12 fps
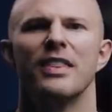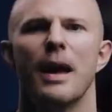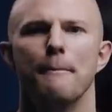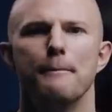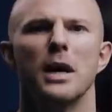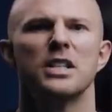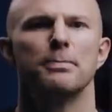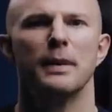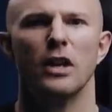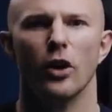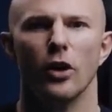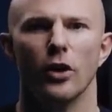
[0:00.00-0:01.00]
that must
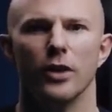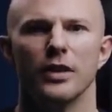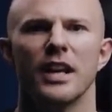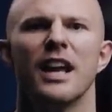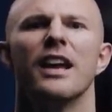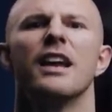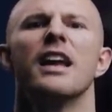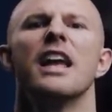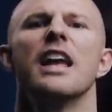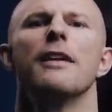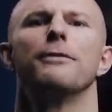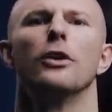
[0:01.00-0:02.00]
be earned.
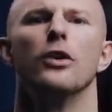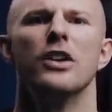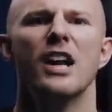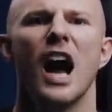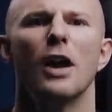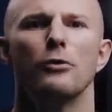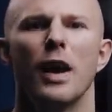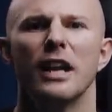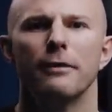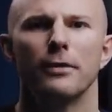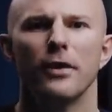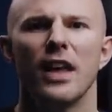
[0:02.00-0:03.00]
If you're not ready
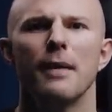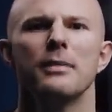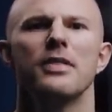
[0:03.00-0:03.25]
for them,